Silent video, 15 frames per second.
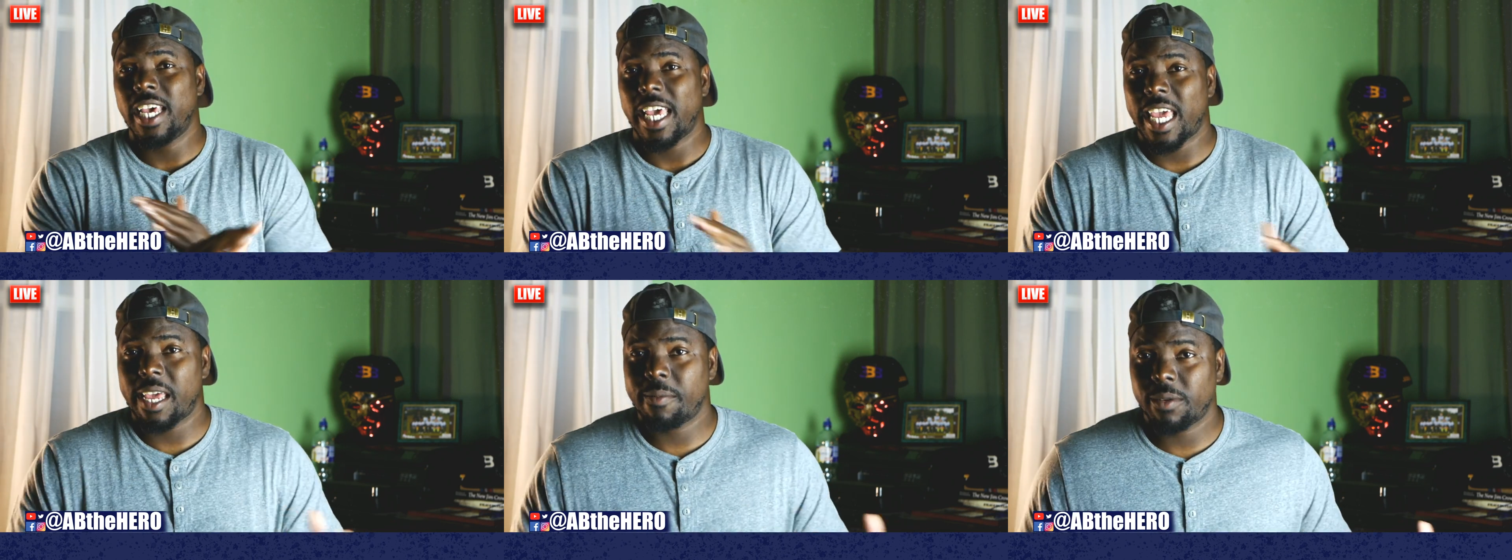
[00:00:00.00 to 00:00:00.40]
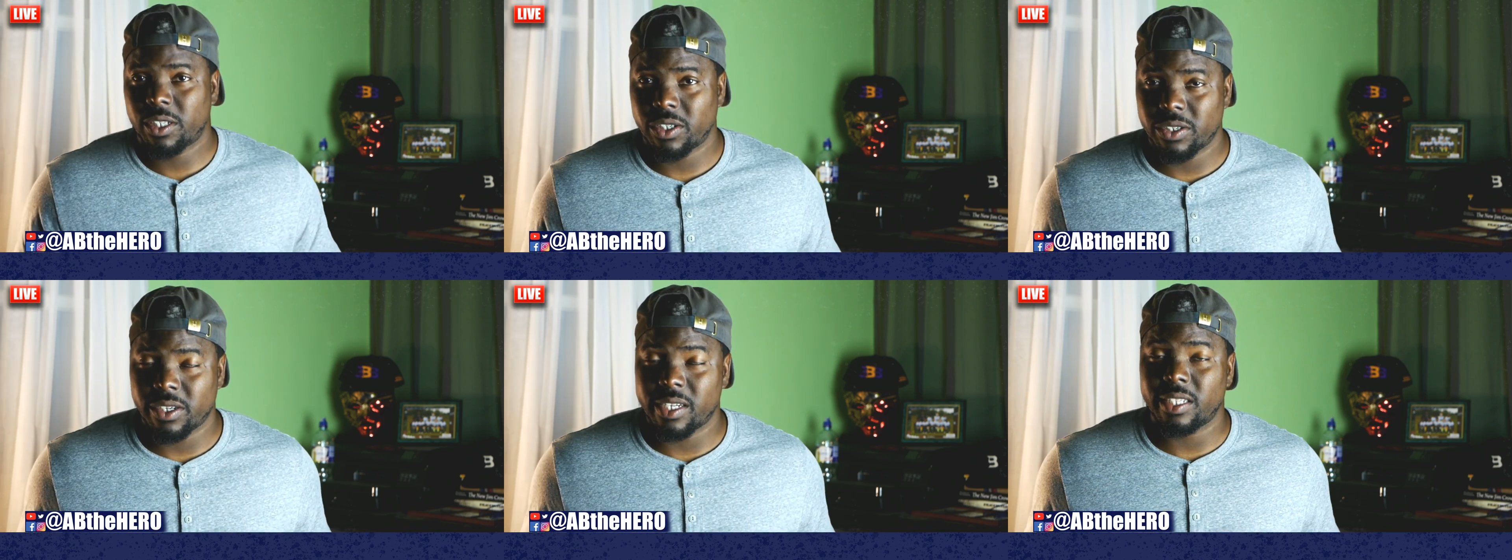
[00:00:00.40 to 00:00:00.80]

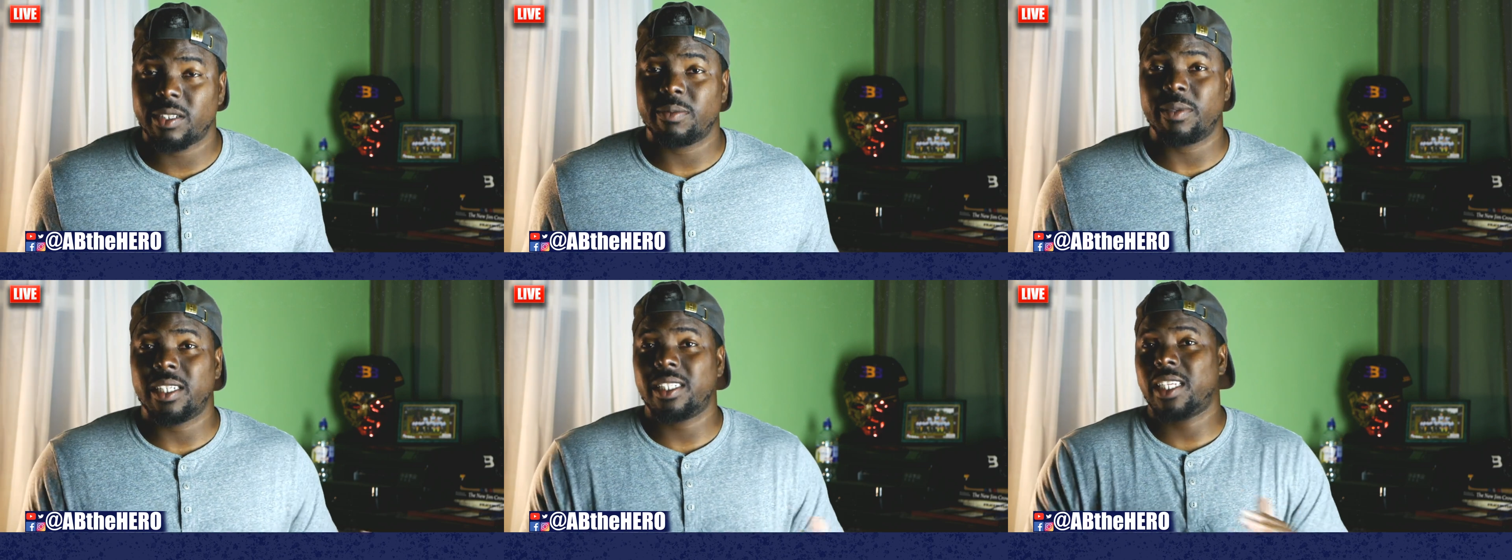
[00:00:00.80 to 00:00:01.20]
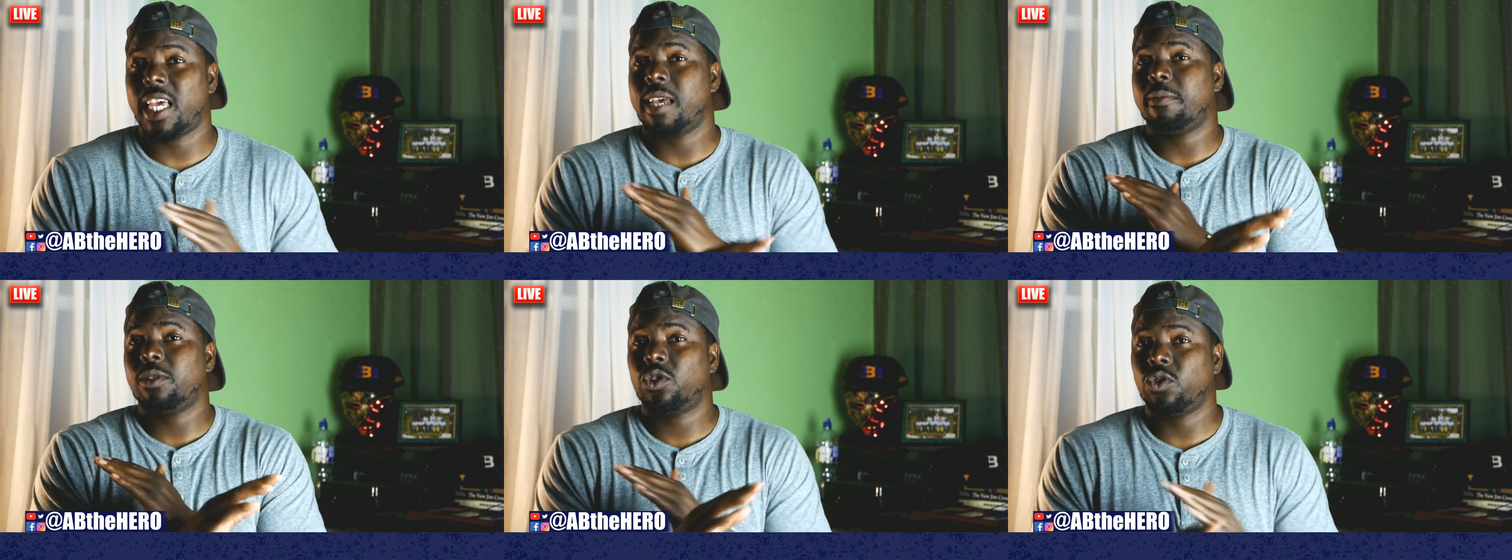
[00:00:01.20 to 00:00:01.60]
Amateurism is
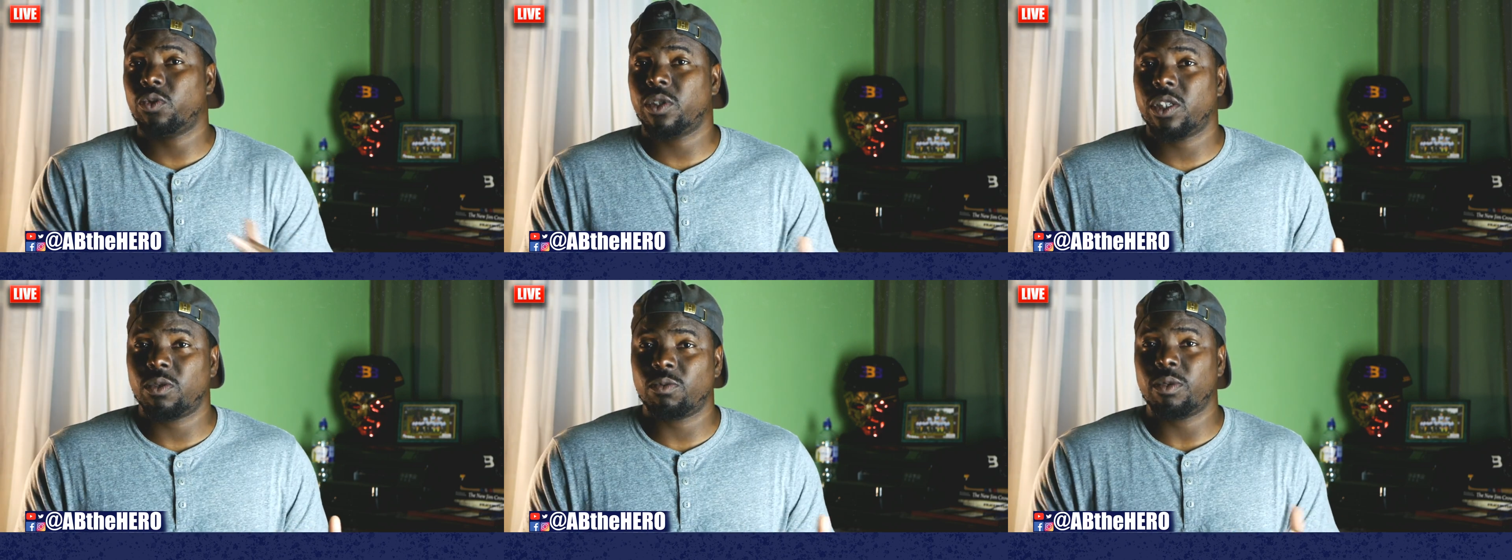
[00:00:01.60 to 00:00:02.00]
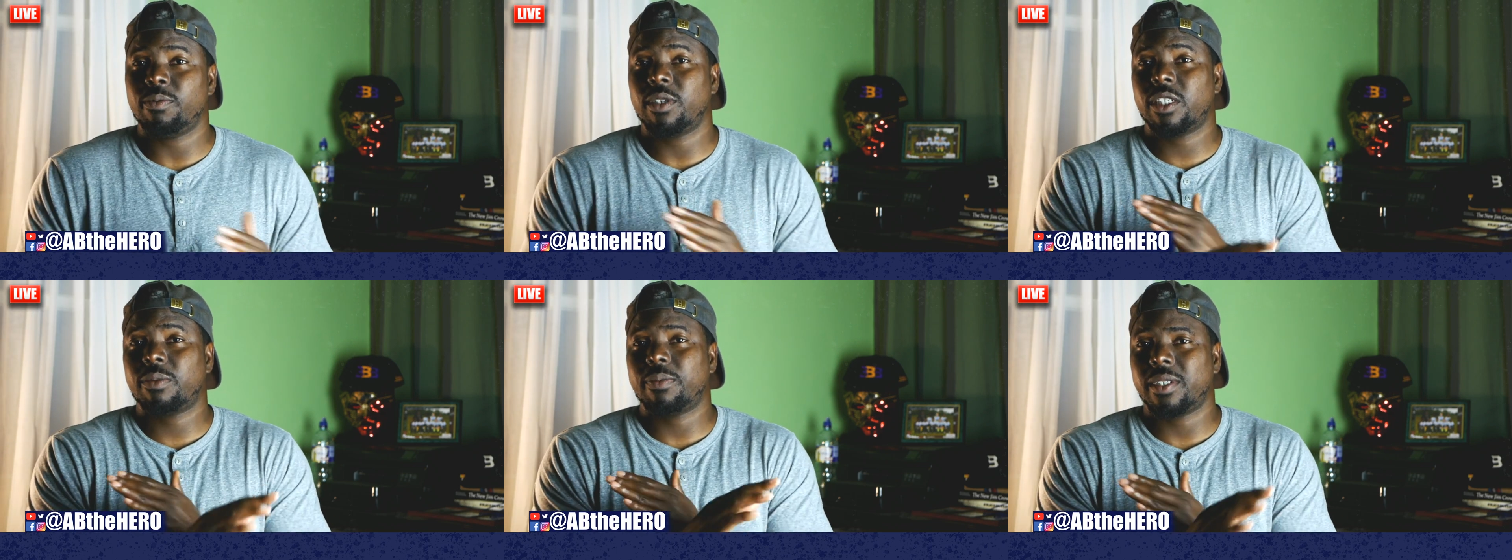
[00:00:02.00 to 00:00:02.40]
amateurism. We
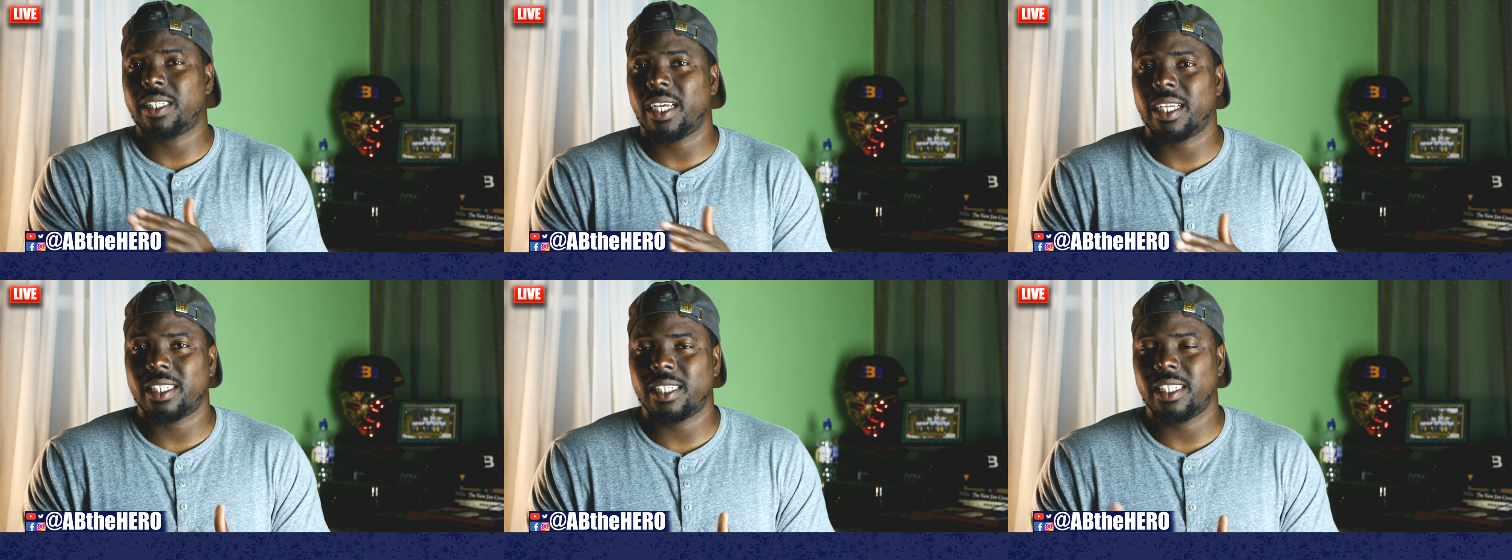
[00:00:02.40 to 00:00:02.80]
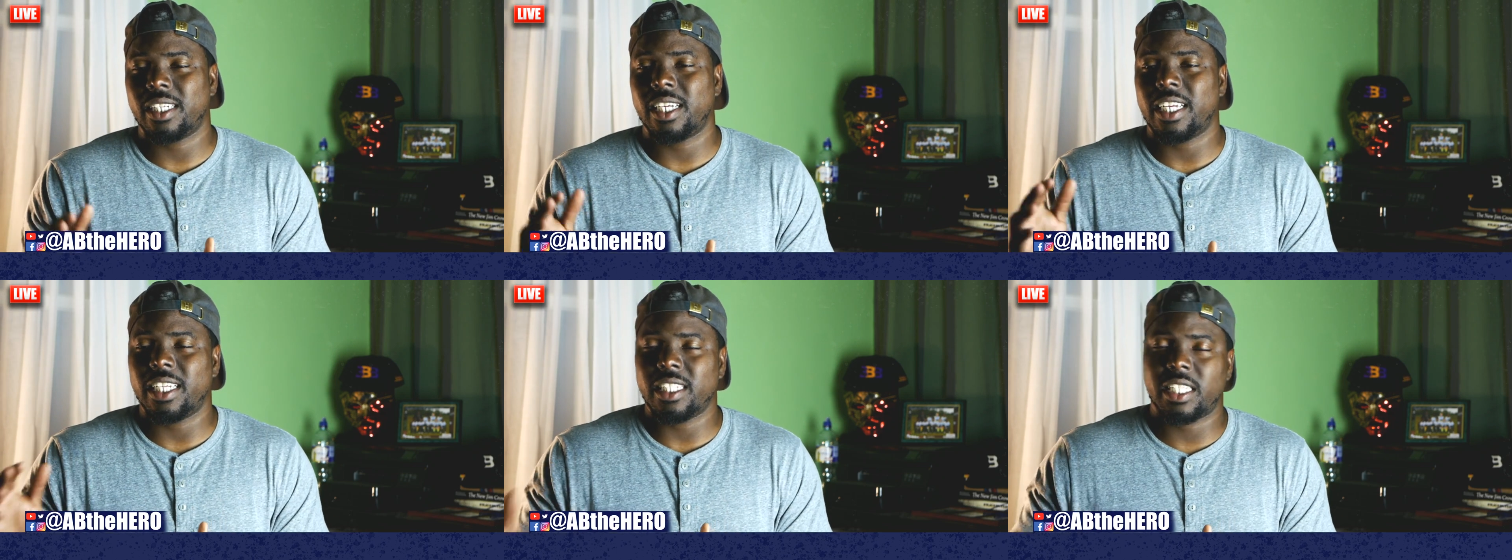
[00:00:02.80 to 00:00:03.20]
must protect
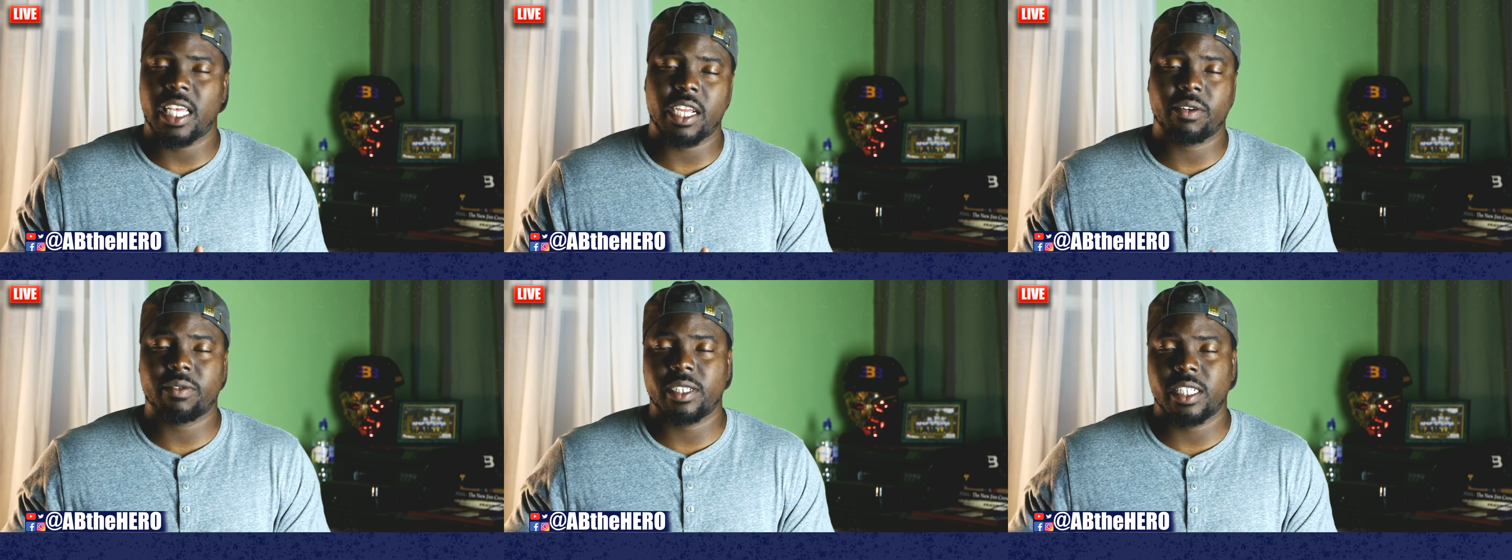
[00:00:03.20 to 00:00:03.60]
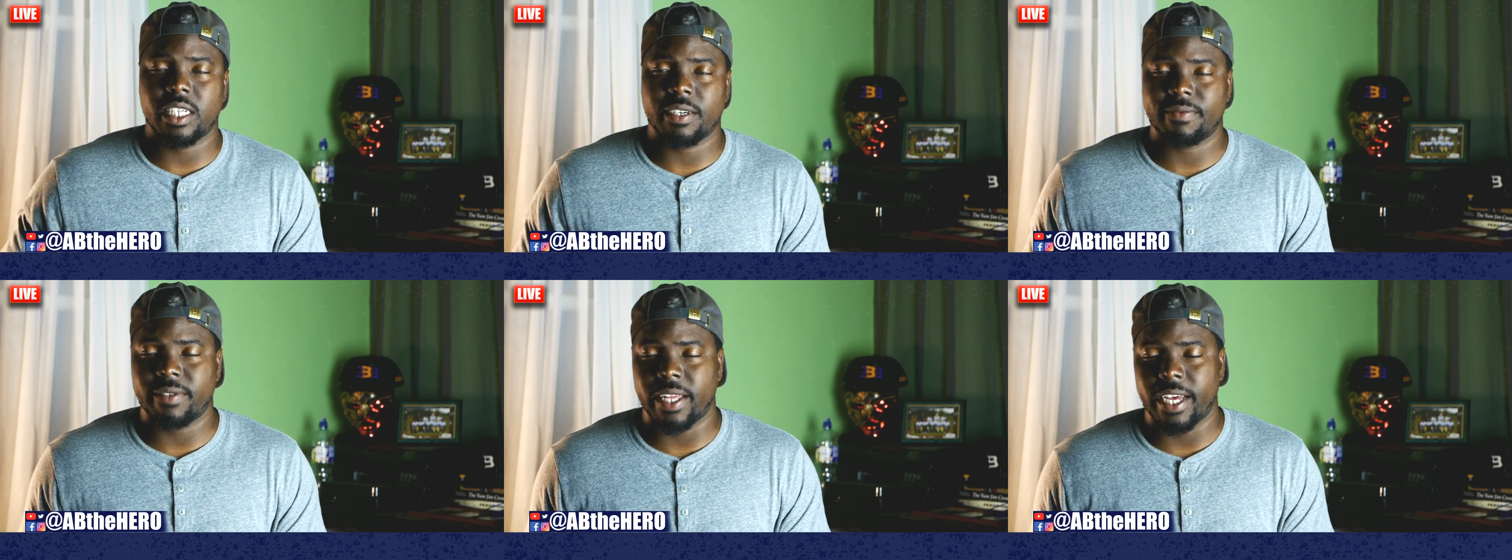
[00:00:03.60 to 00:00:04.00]
the integrity
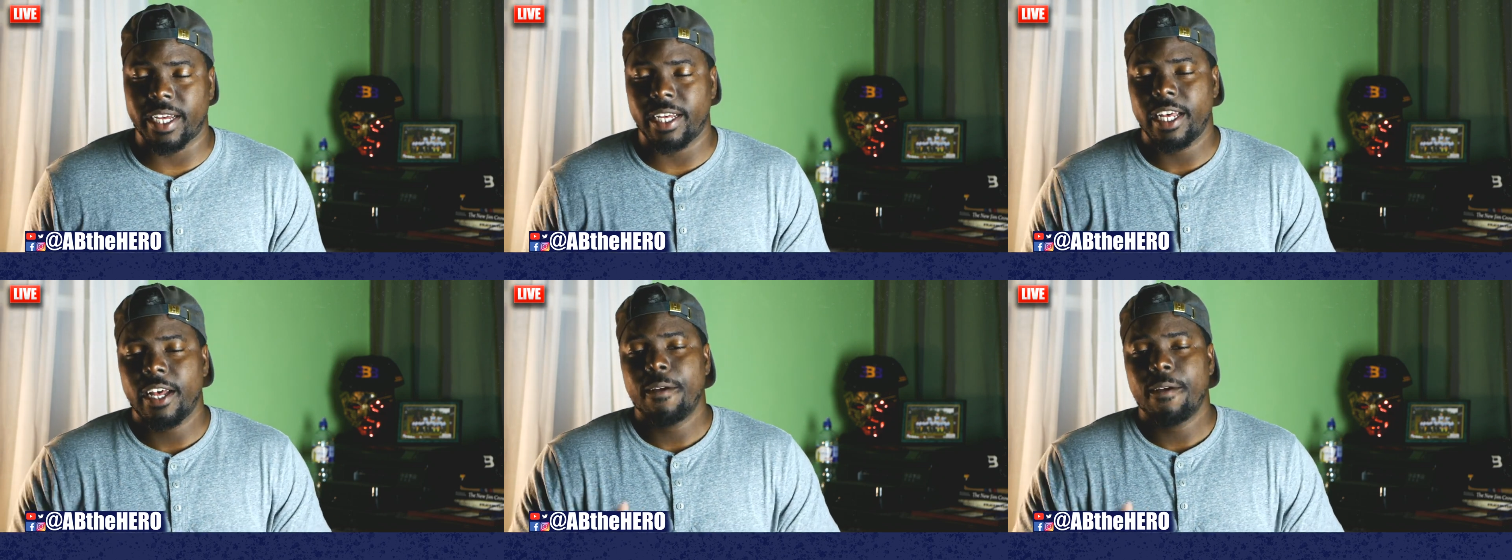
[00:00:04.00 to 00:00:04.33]
of that.